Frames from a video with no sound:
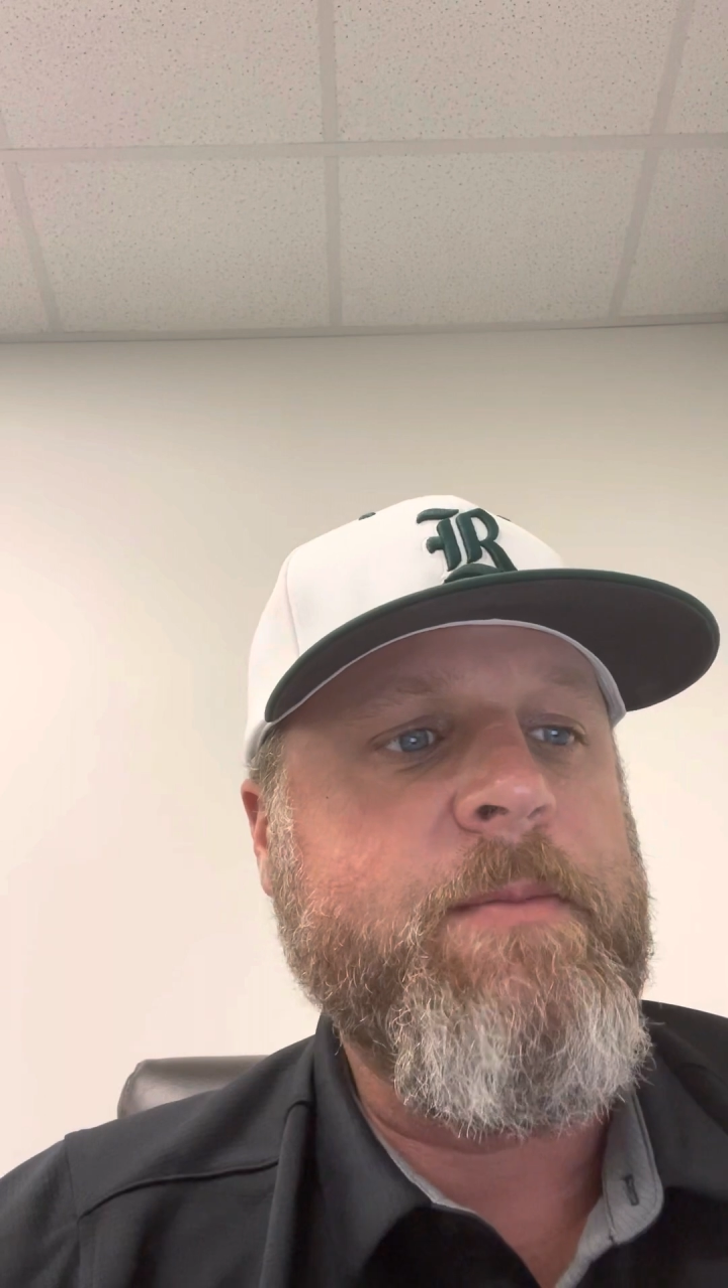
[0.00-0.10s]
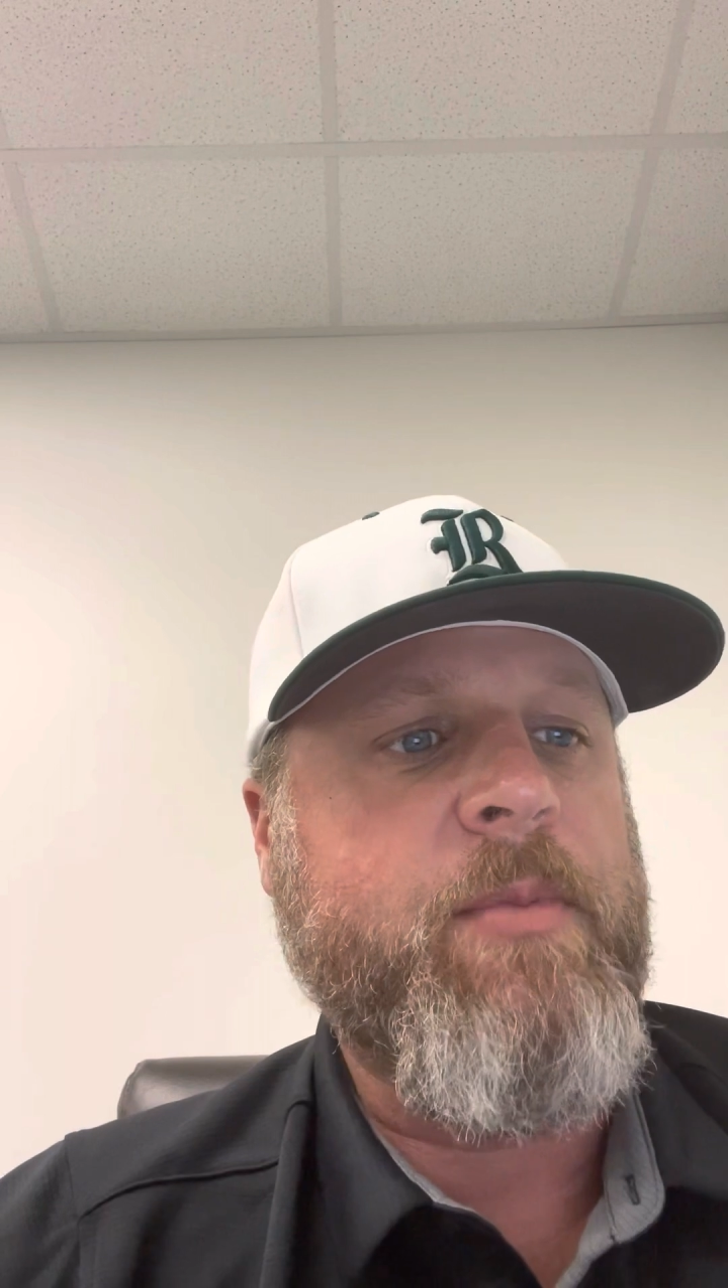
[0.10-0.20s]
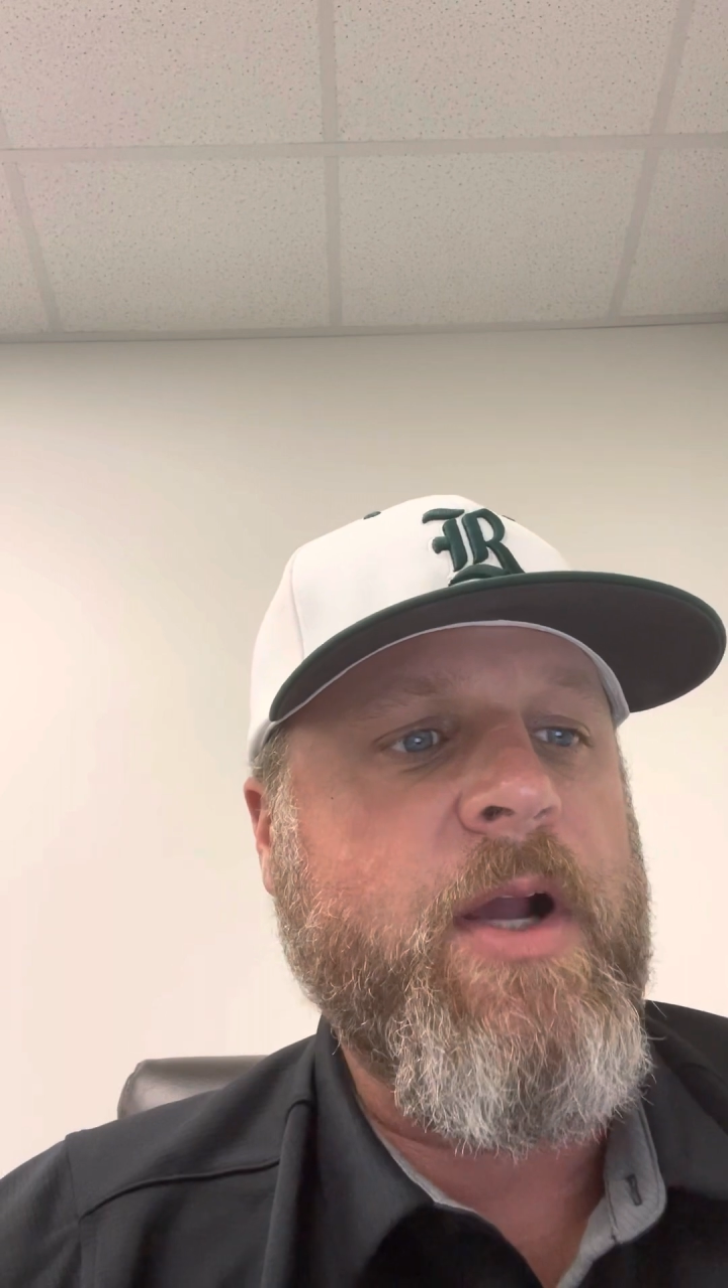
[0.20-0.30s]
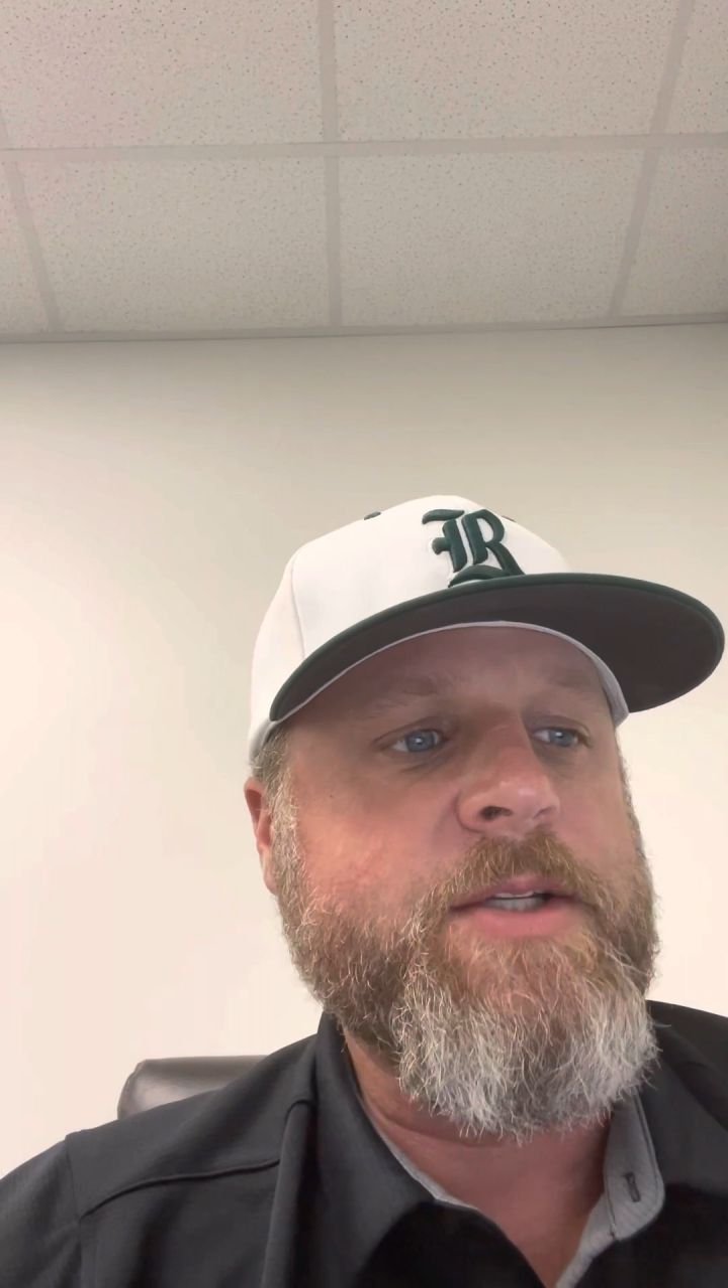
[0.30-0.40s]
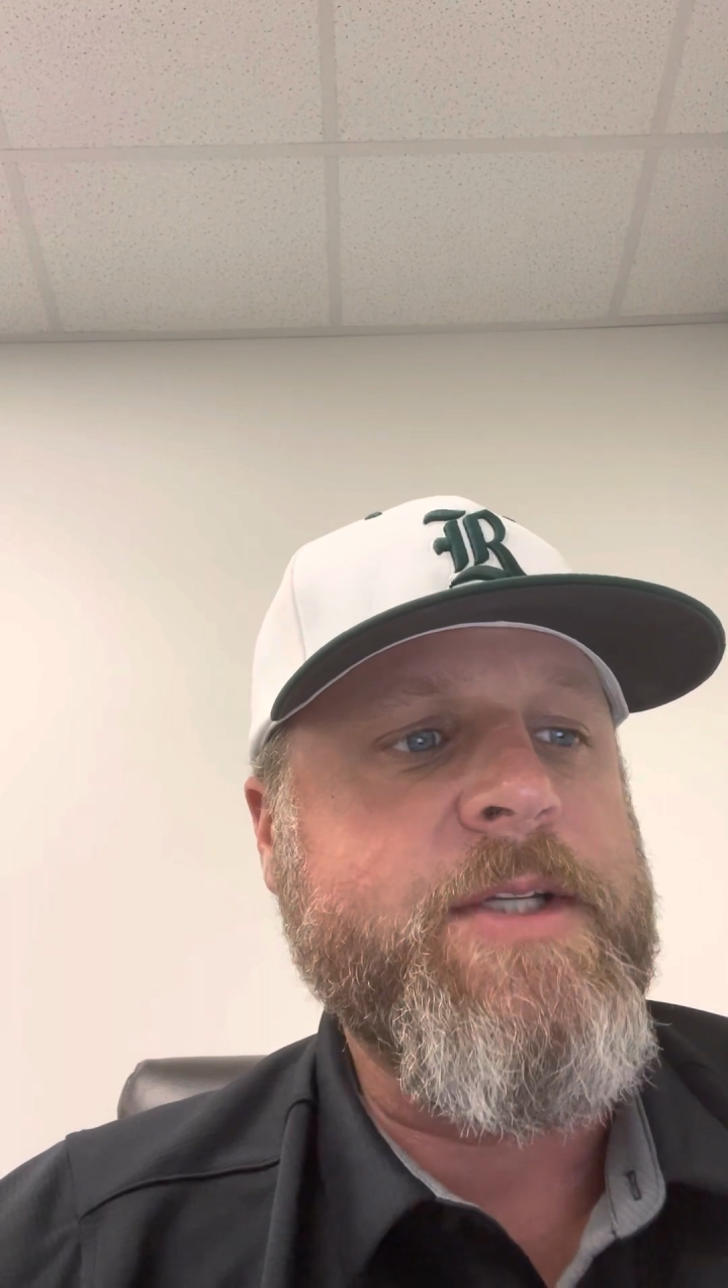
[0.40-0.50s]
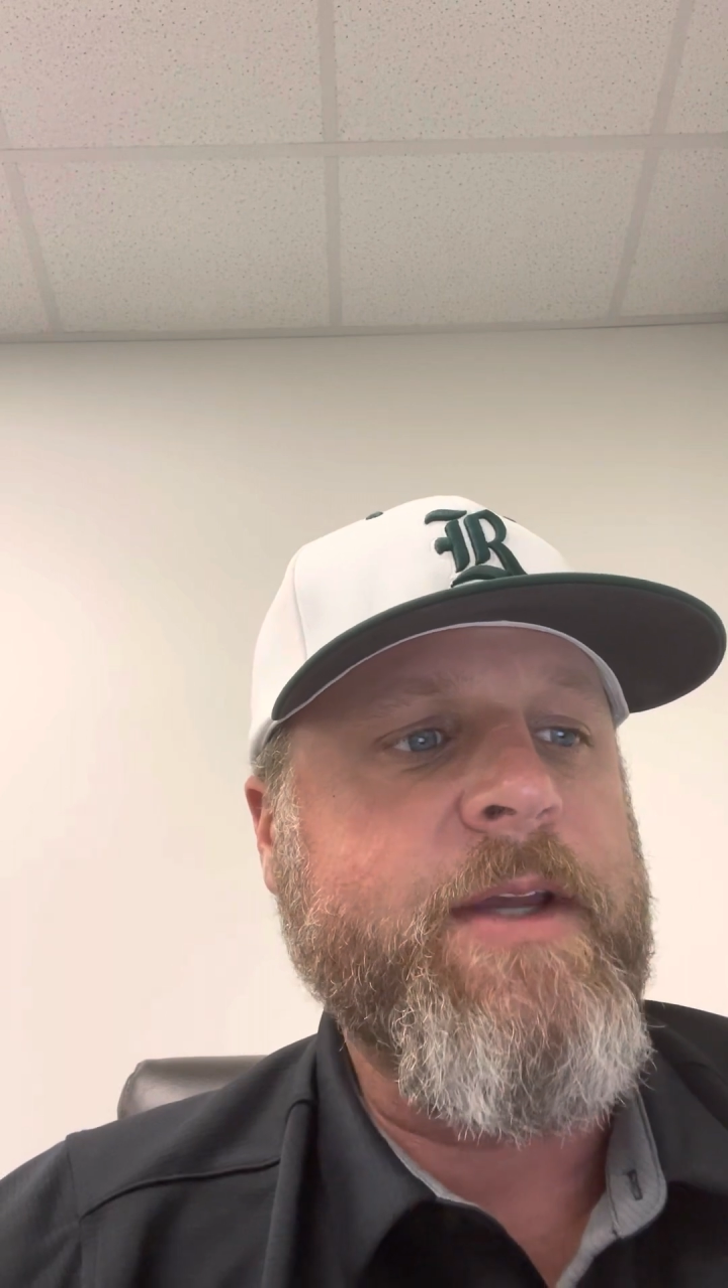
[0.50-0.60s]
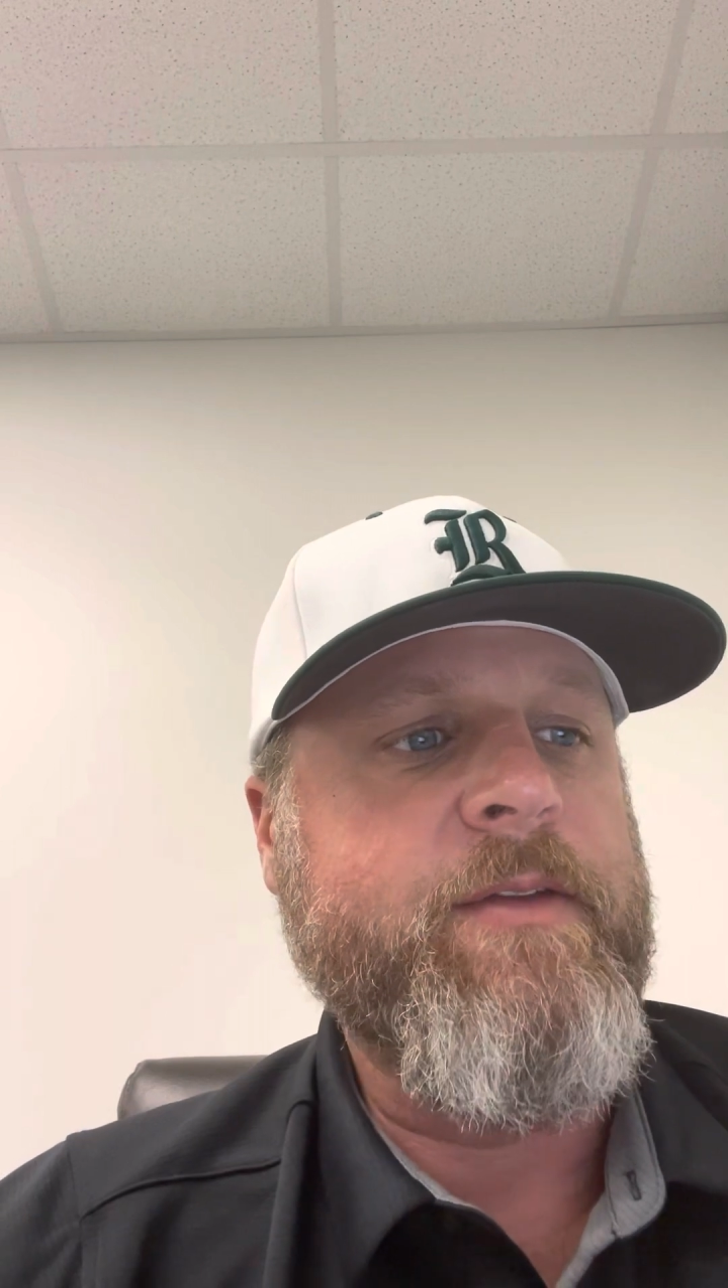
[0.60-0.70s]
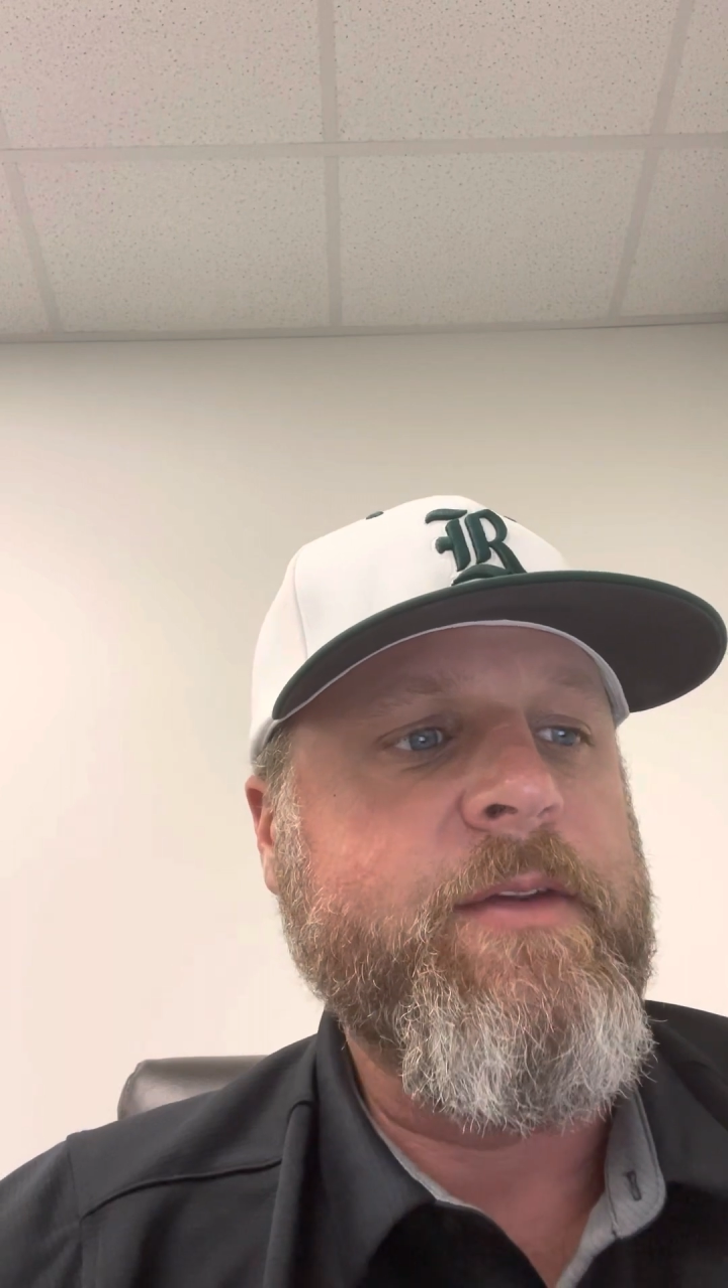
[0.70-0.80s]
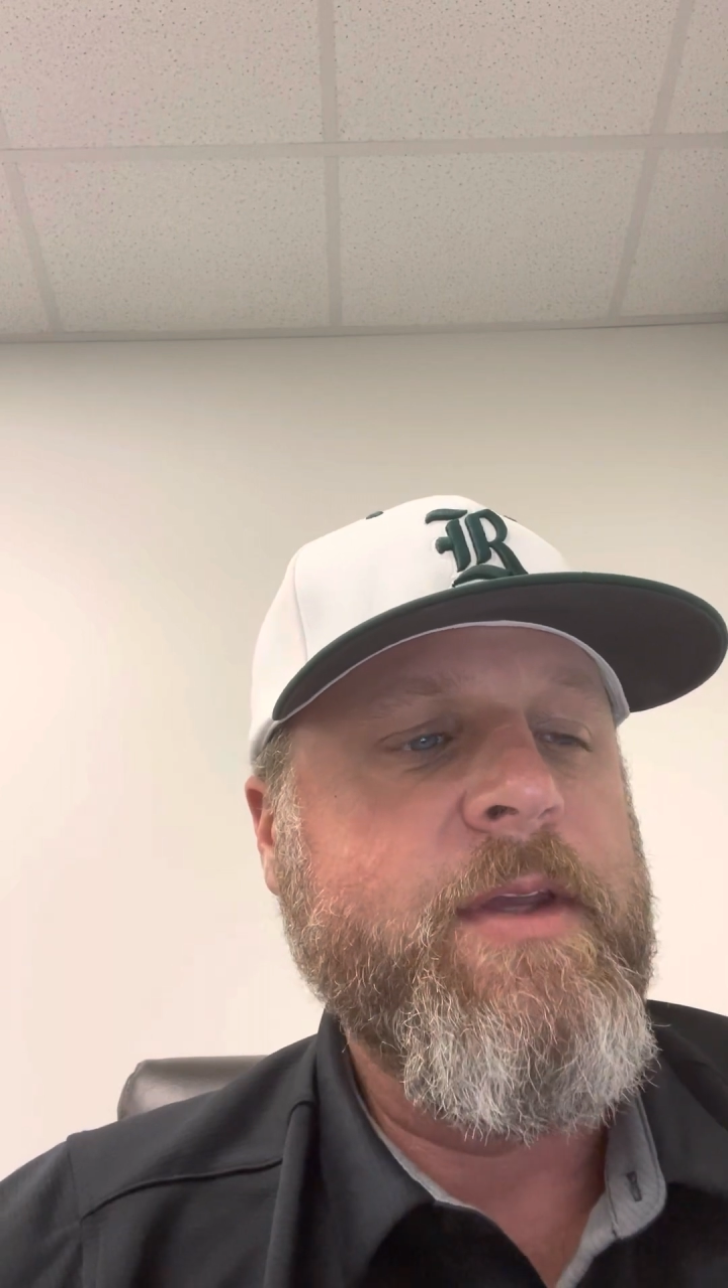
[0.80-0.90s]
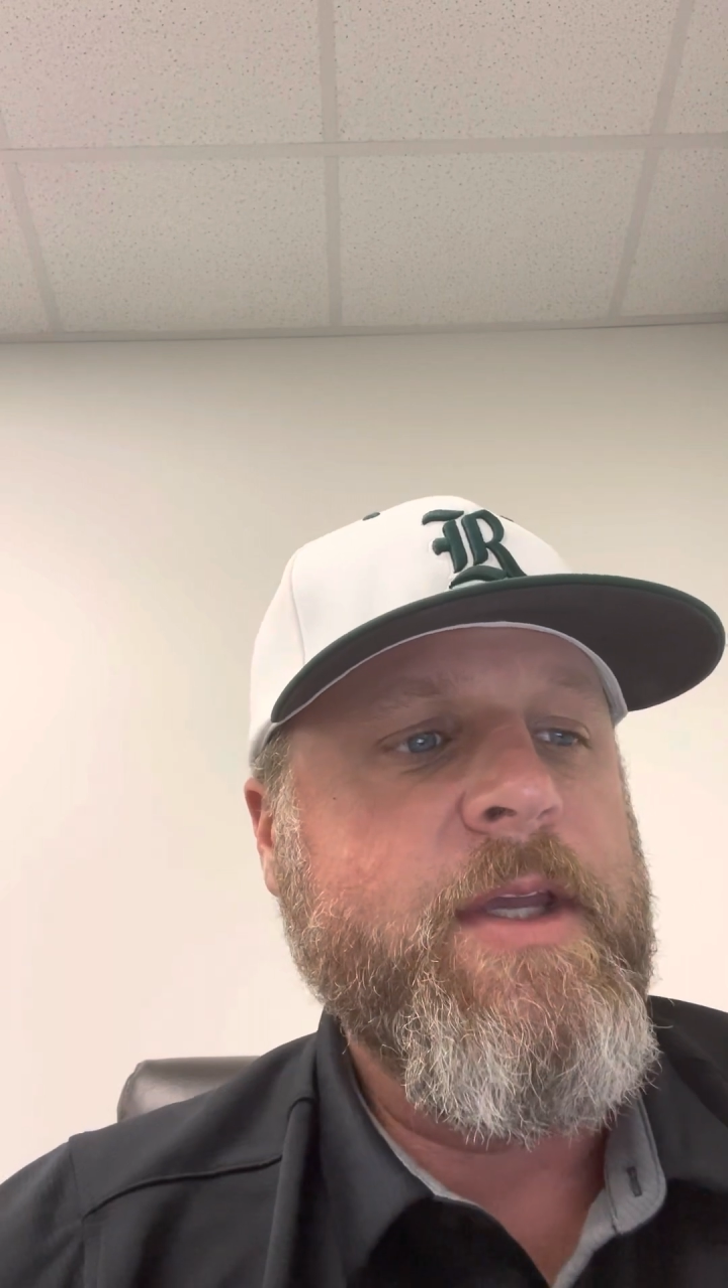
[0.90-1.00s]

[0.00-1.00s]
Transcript: and projects.